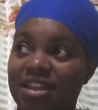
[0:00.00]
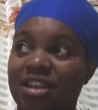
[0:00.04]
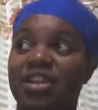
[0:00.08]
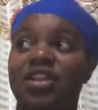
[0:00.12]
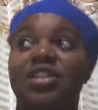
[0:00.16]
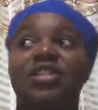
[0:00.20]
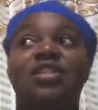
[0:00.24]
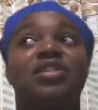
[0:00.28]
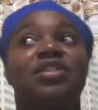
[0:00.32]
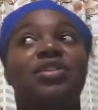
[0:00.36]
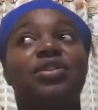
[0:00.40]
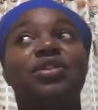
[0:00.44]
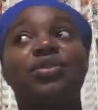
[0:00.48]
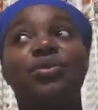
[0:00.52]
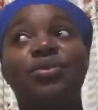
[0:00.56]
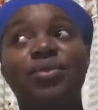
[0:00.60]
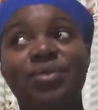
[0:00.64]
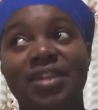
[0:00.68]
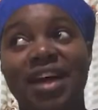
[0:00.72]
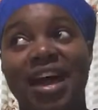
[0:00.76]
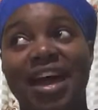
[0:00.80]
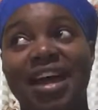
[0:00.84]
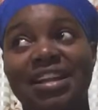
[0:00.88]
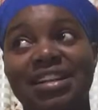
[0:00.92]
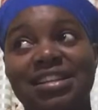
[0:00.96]
so
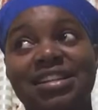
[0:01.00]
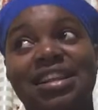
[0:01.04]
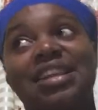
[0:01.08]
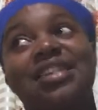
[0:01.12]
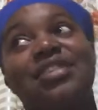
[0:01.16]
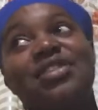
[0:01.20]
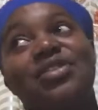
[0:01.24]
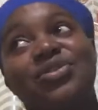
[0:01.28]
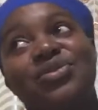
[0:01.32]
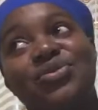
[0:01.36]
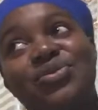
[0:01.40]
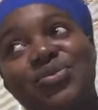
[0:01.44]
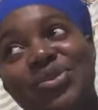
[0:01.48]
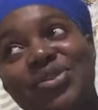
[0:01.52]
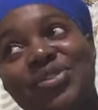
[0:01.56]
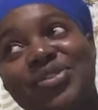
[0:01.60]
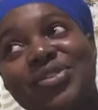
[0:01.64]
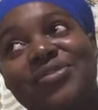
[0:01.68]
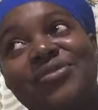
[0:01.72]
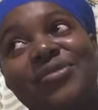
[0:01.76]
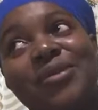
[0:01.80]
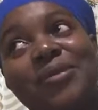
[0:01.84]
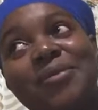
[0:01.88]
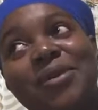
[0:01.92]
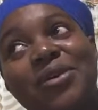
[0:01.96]
that next 2 years
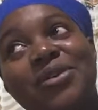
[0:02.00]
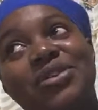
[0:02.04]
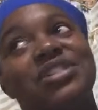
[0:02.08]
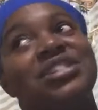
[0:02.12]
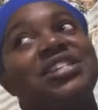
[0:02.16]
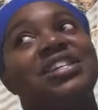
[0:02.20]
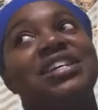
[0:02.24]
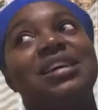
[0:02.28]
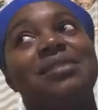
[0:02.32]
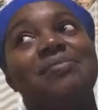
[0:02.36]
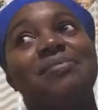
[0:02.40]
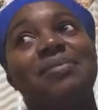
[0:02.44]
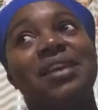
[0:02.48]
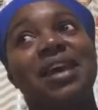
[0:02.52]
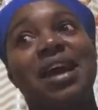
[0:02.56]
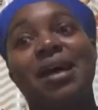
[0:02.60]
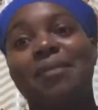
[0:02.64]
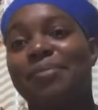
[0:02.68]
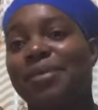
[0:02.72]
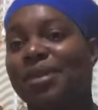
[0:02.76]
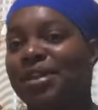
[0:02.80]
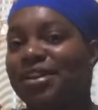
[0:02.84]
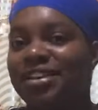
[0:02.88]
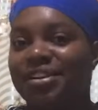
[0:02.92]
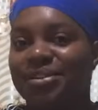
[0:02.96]
from now she can be
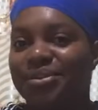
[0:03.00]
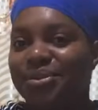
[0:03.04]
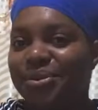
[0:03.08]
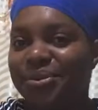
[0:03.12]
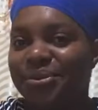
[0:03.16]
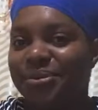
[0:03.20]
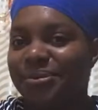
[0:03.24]
happy. No.